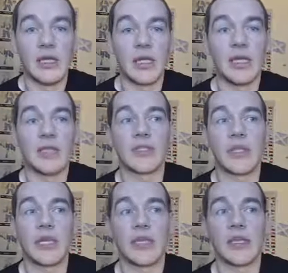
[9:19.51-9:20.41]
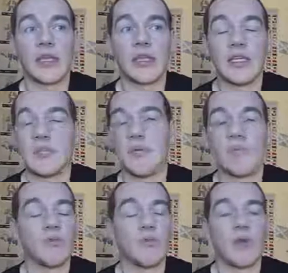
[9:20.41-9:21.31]
And it's like, these
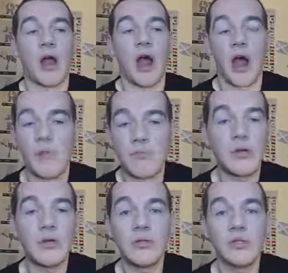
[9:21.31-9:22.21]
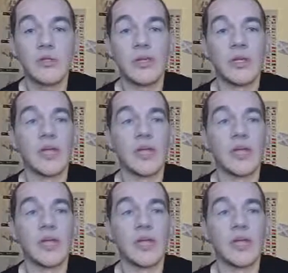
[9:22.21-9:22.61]
people were armoured,